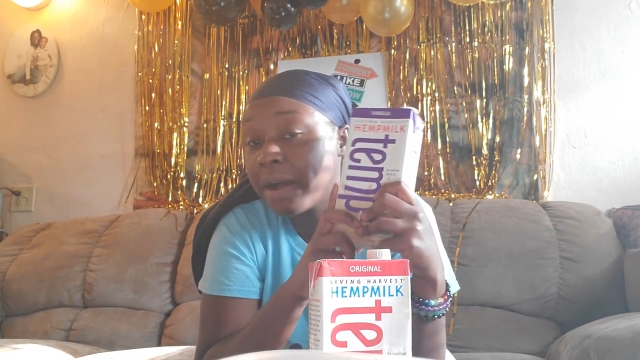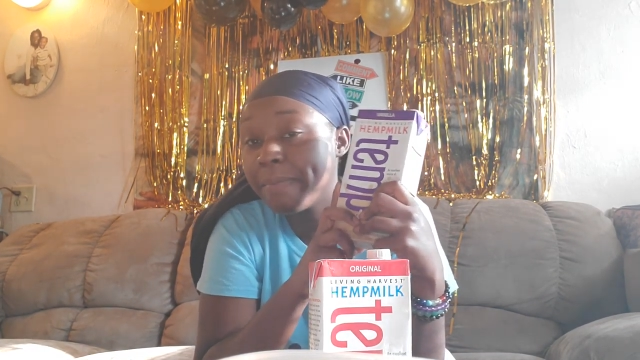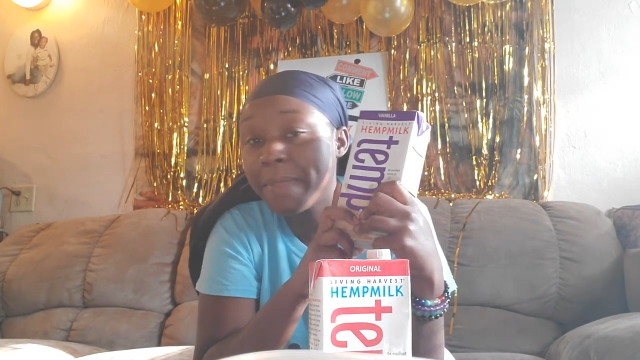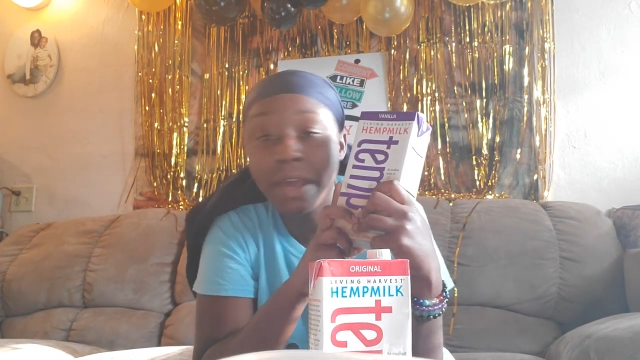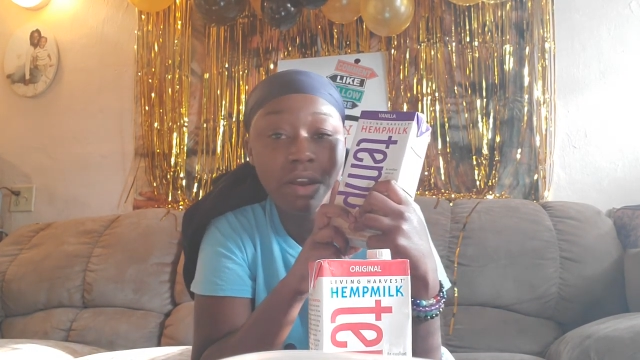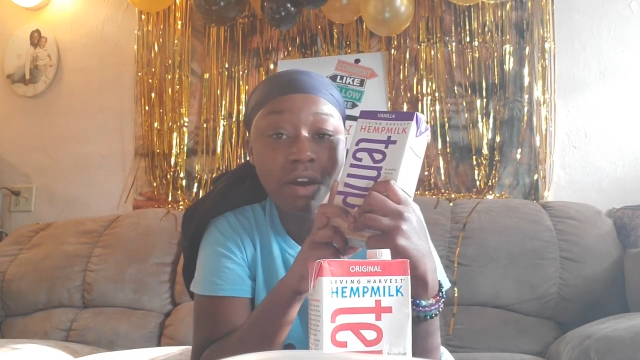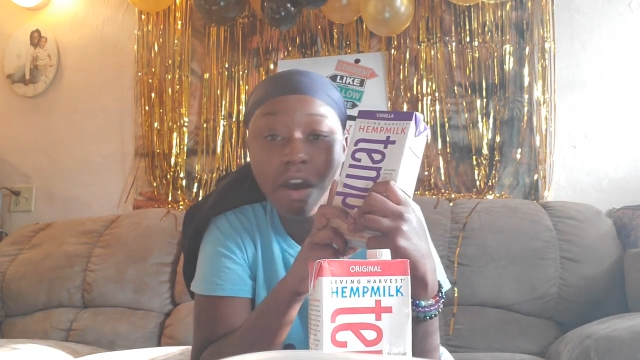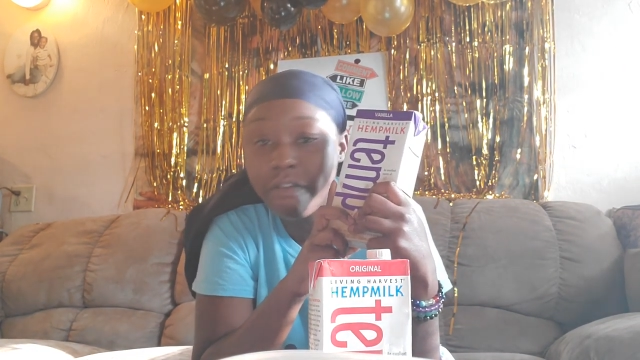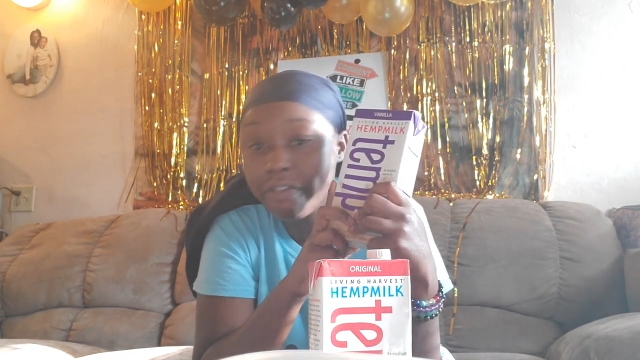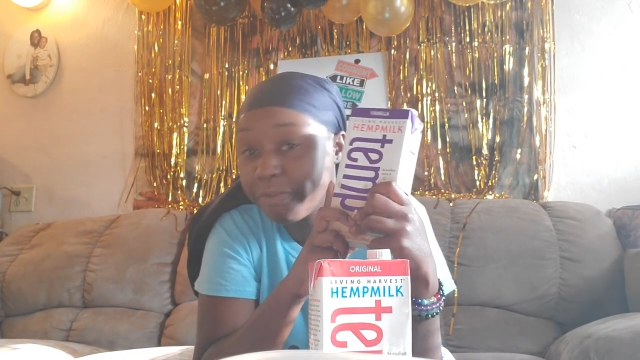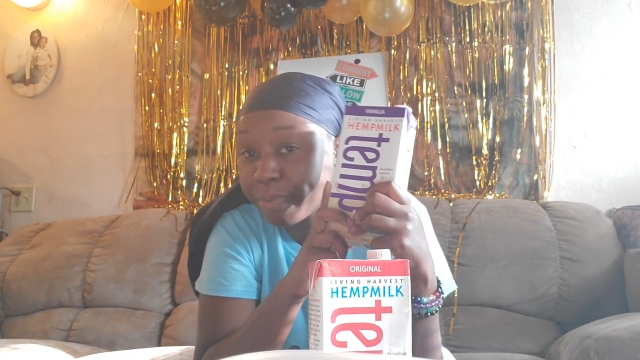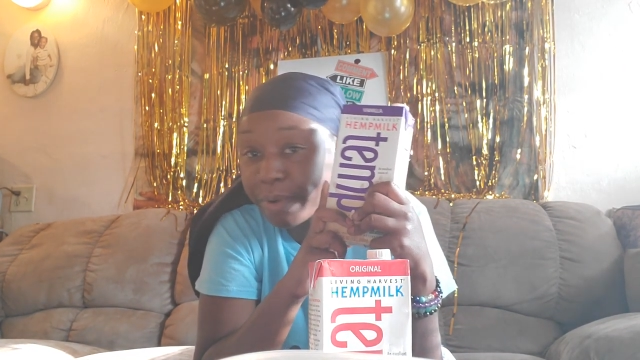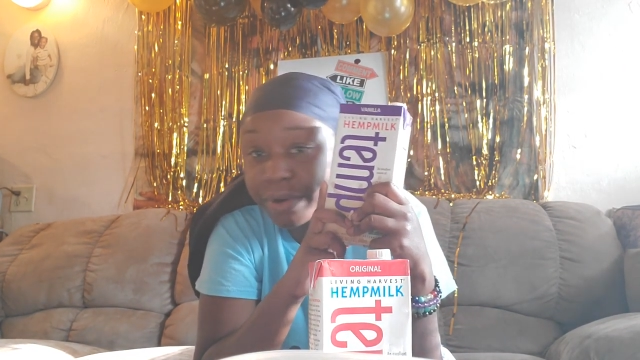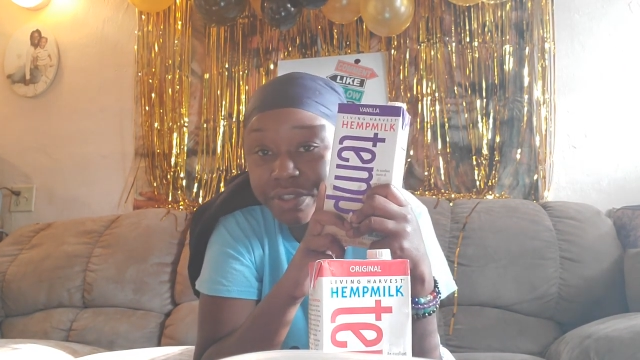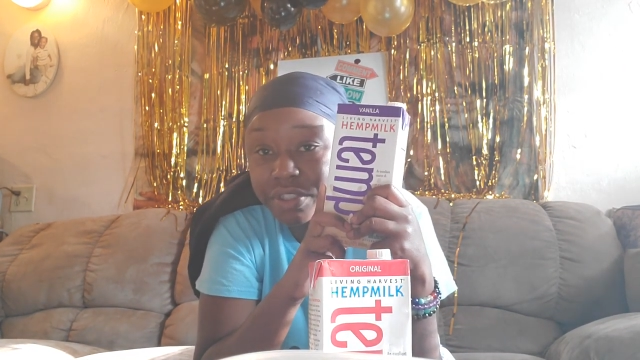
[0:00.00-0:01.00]
I'm not a coffee
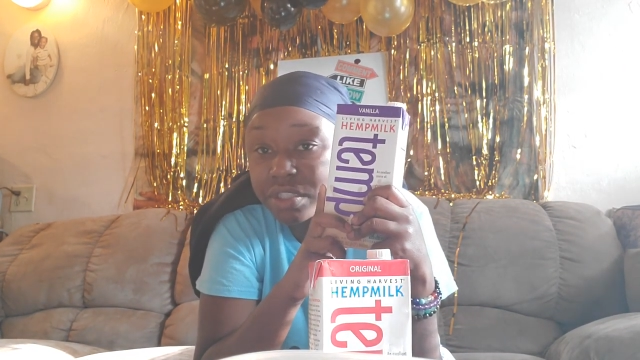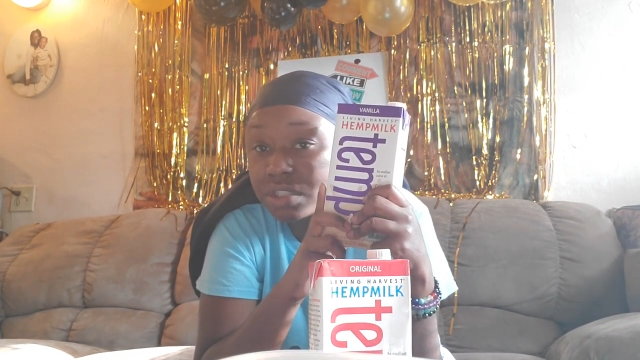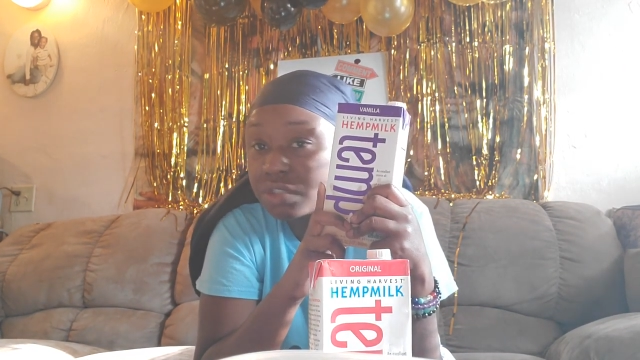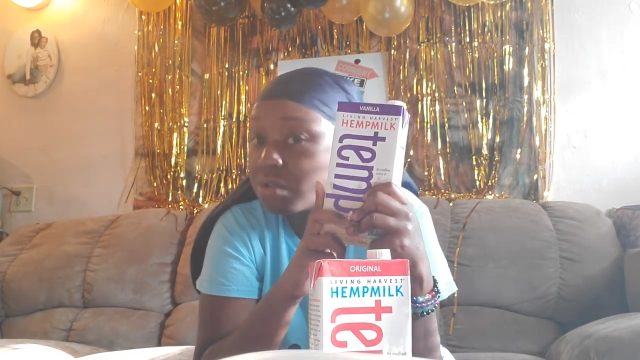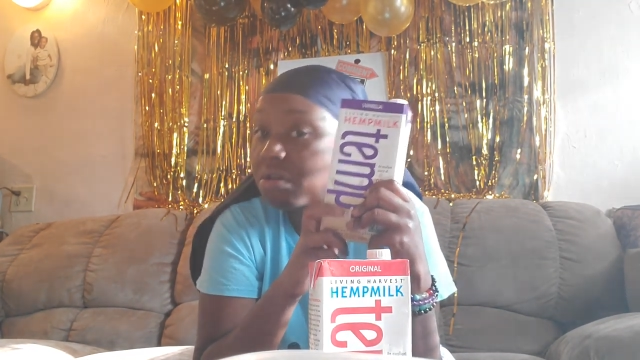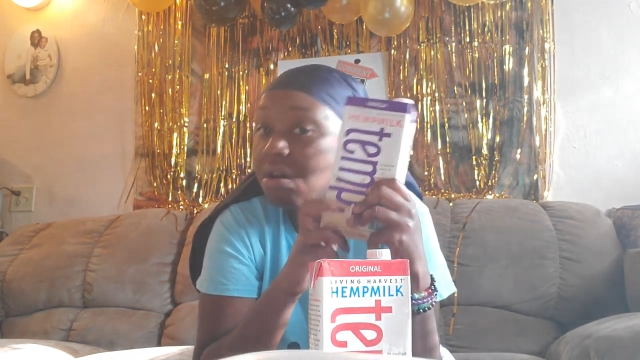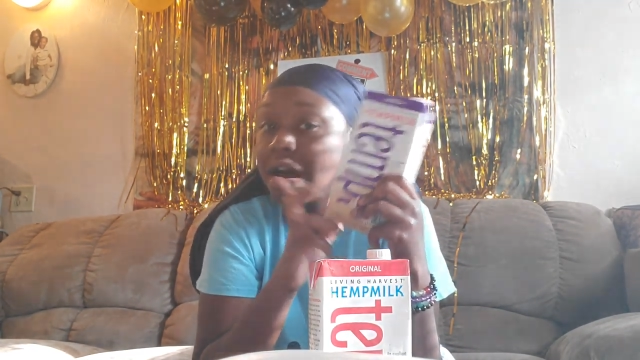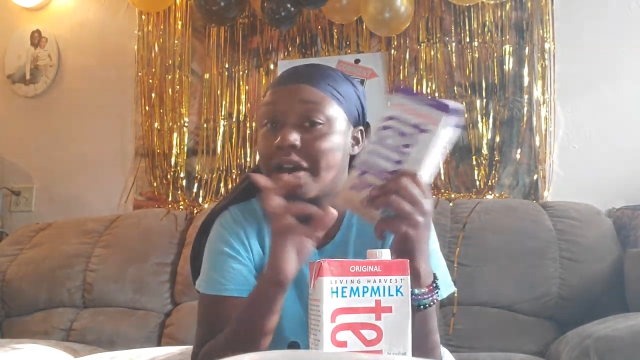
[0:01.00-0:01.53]
person, so